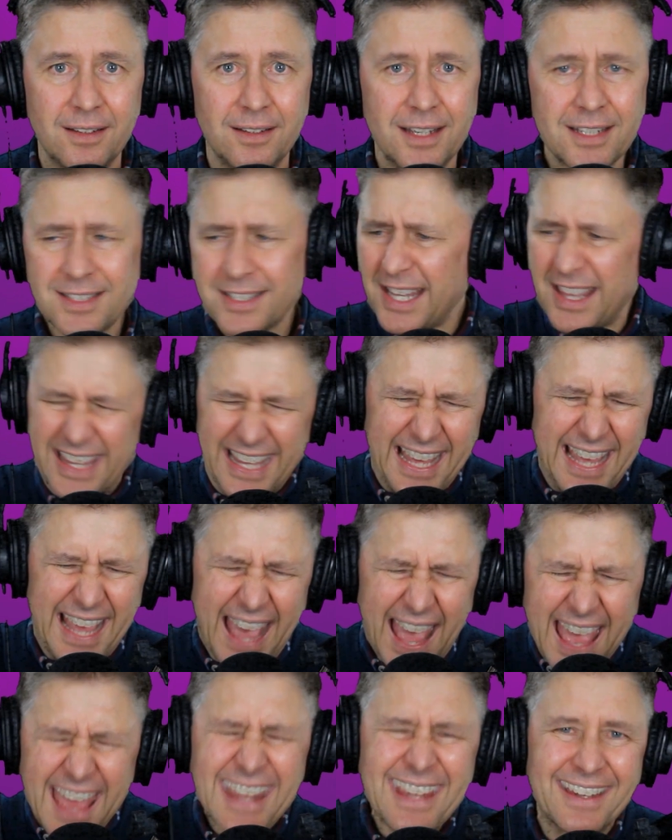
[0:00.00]
It's to the
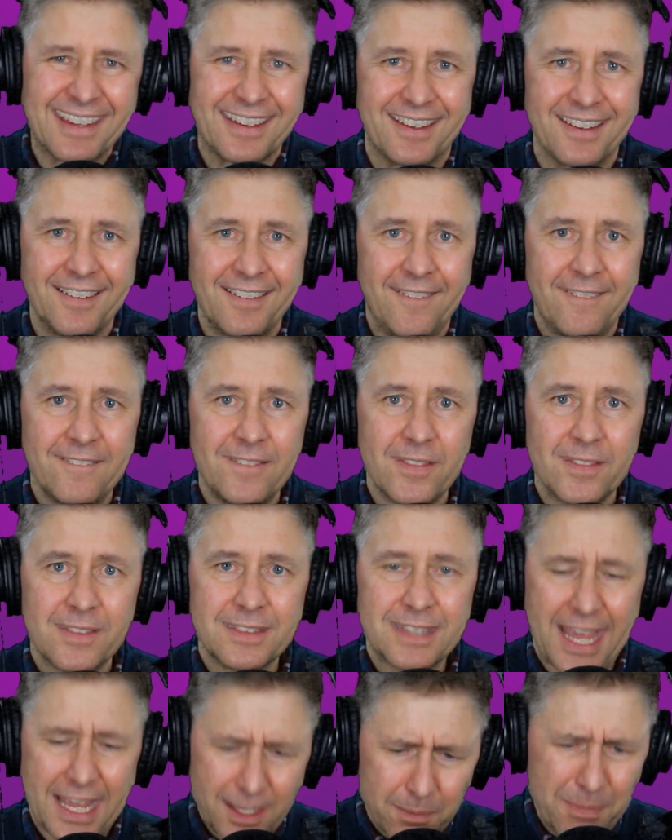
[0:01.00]
end.
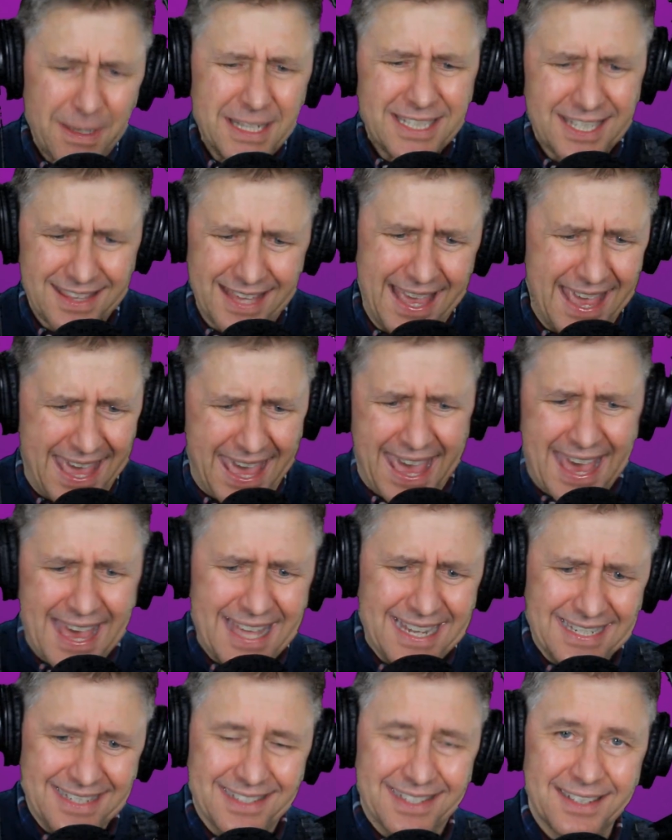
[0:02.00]
Take me to the
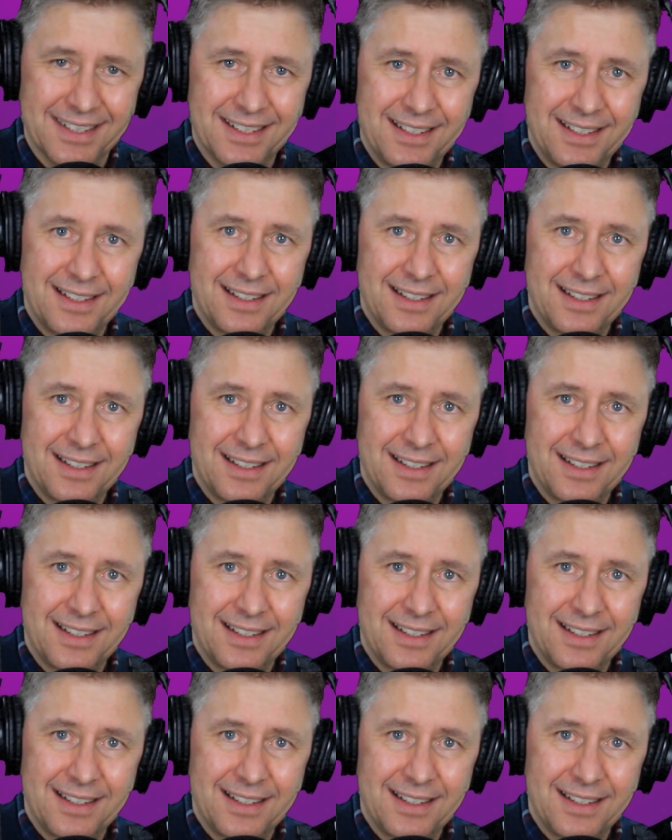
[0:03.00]
end.